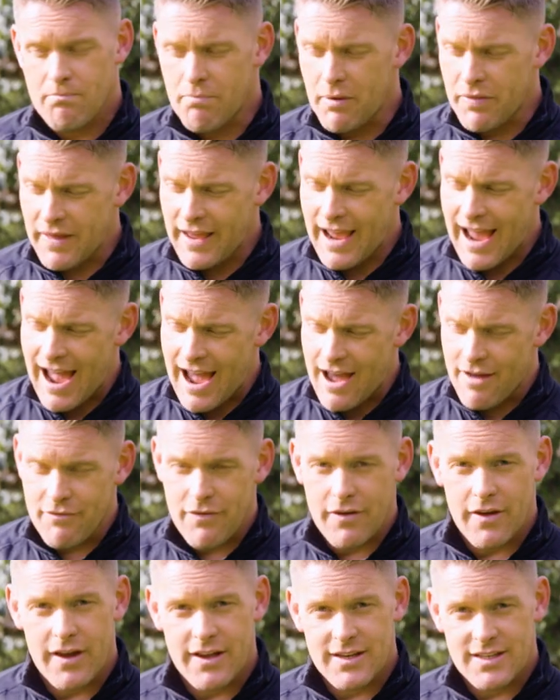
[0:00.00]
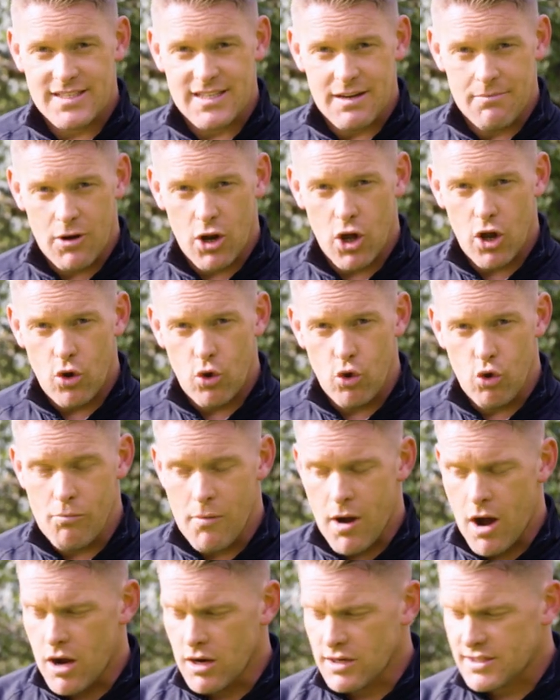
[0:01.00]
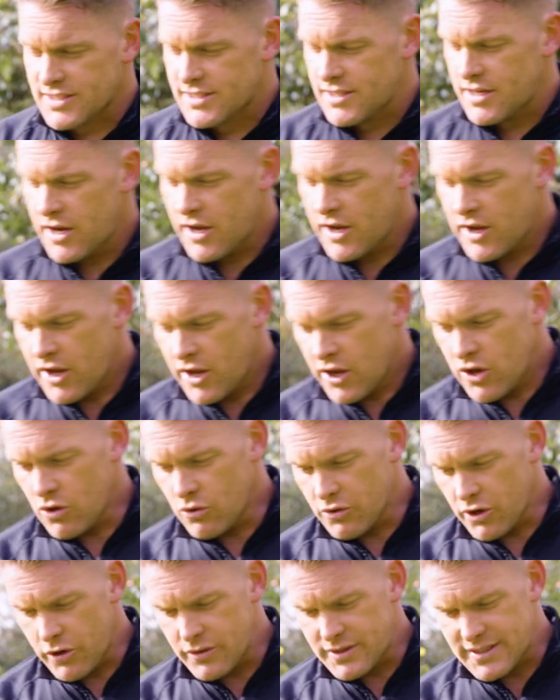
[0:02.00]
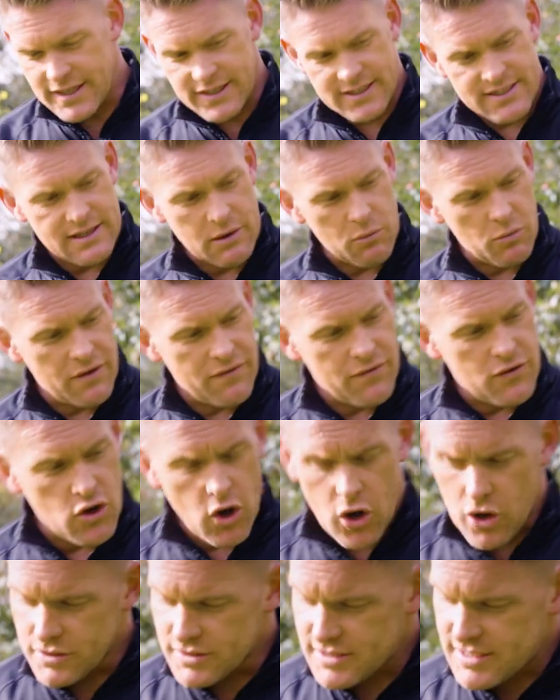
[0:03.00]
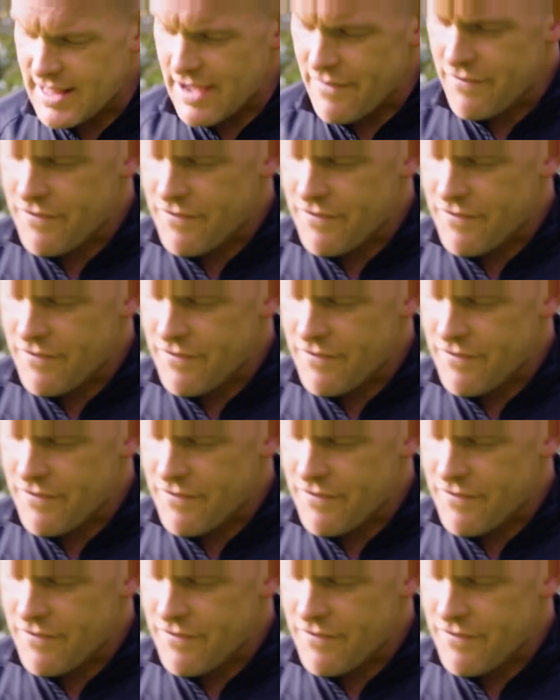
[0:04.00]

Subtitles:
but they have similar hallmarks. You'll notice that we've got that